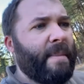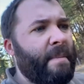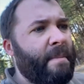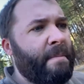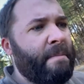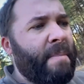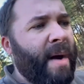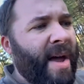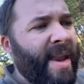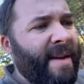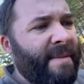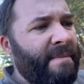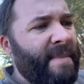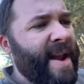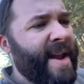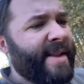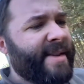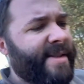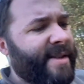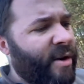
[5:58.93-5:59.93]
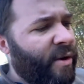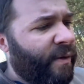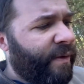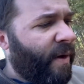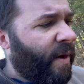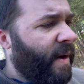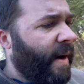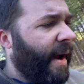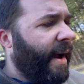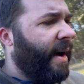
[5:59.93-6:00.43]
but it being so
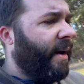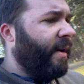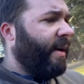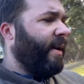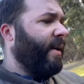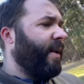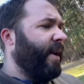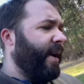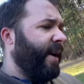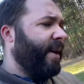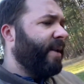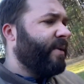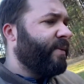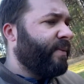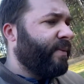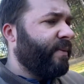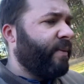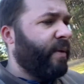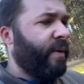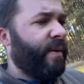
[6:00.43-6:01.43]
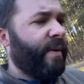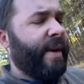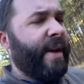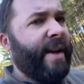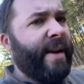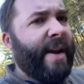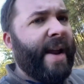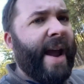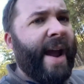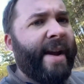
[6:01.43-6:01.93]
far out and our kids were
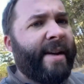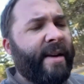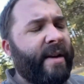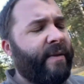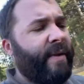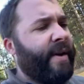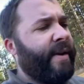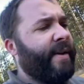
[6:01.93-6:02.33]
getting active here in